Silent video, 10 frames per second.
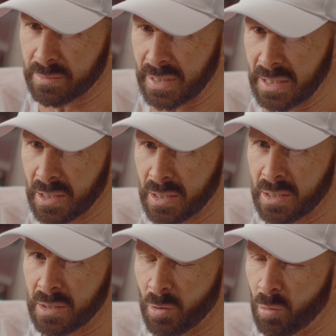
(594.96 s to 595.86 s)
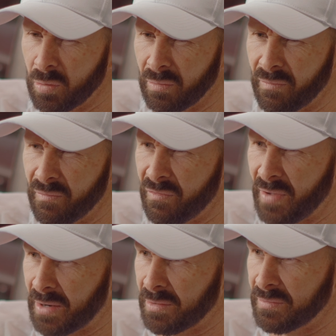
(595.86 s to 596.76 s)
to me, all
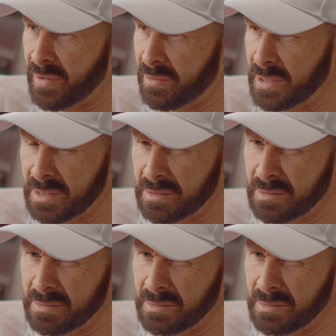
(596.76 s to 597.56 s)
very, very,